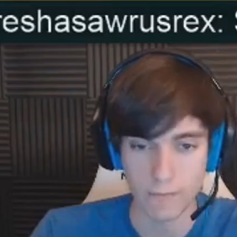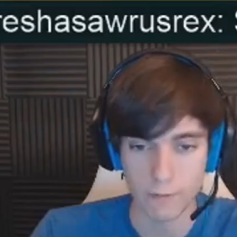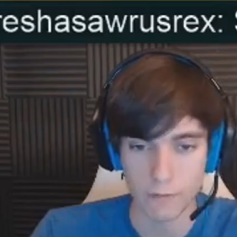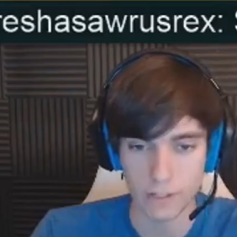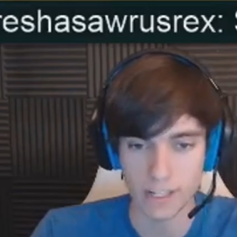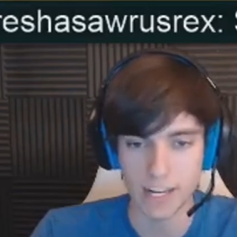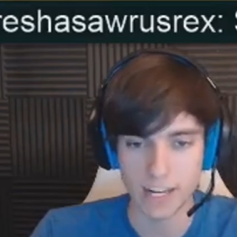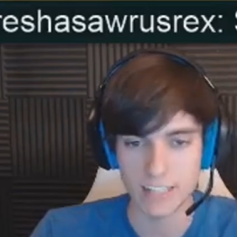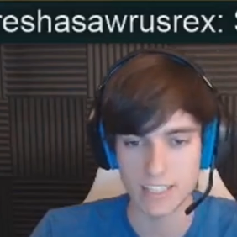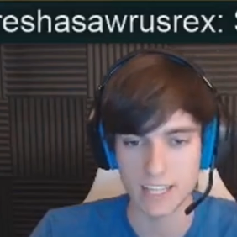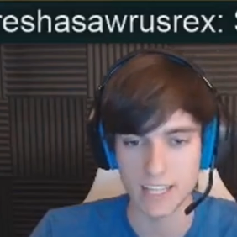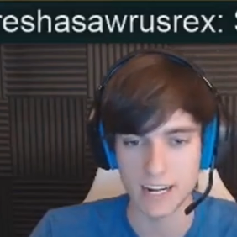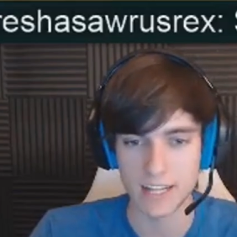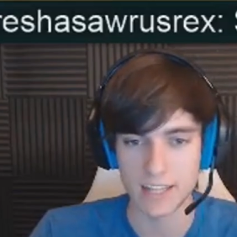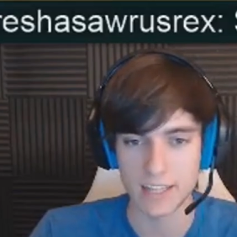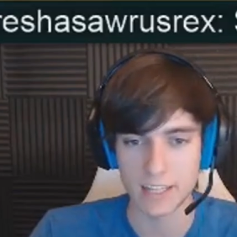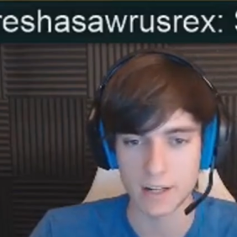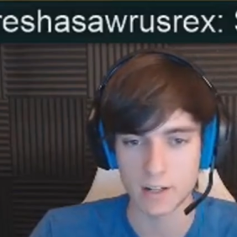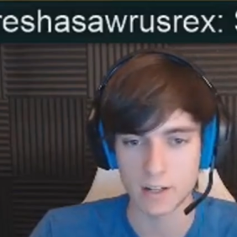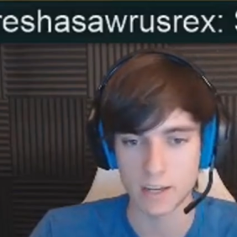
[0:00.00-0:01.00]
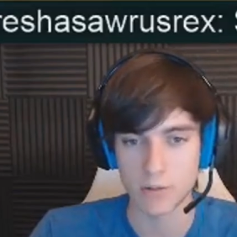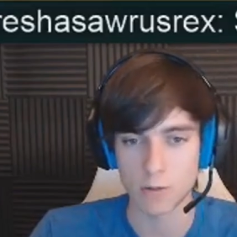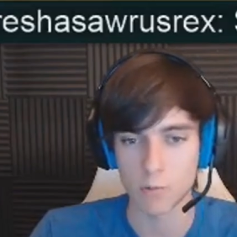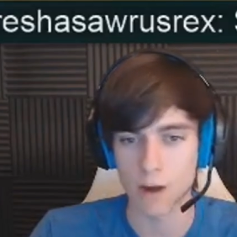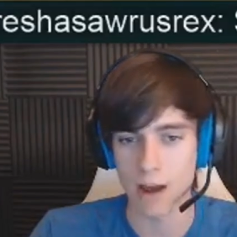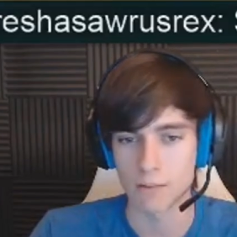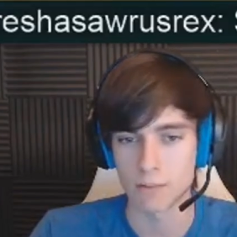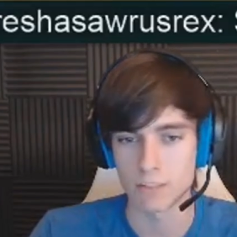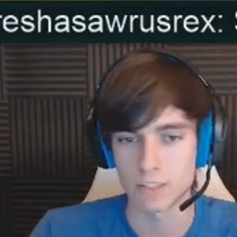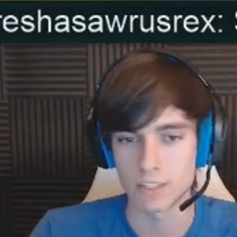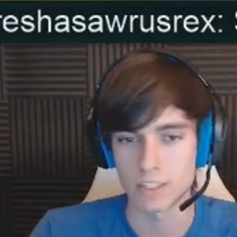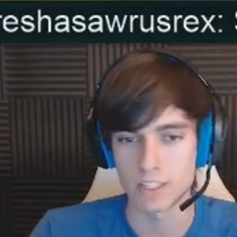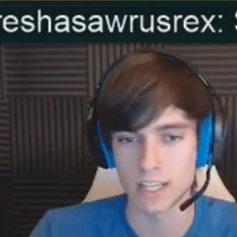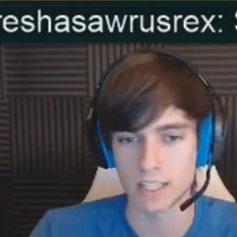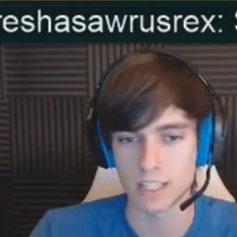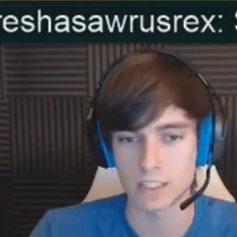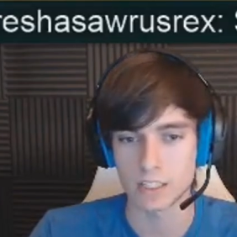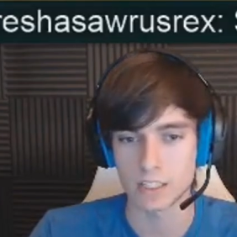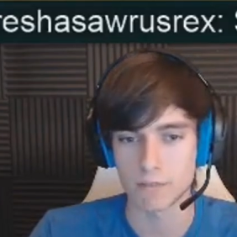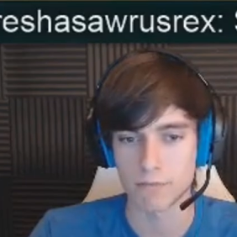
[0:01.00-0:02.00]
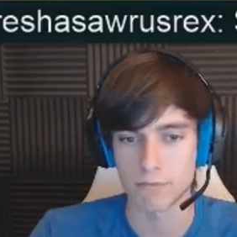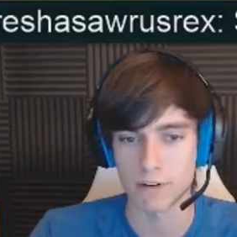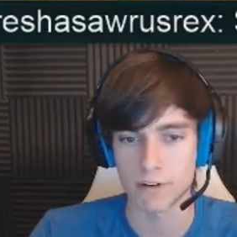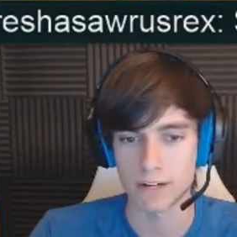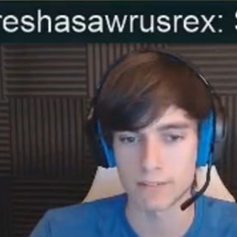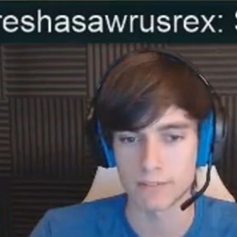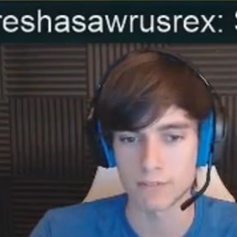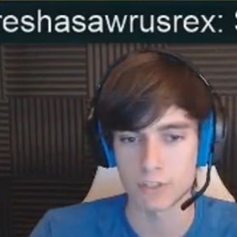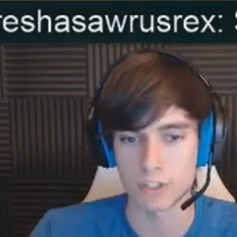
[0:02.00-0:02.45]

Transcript: forget I said anything. Okay, why was six afraid of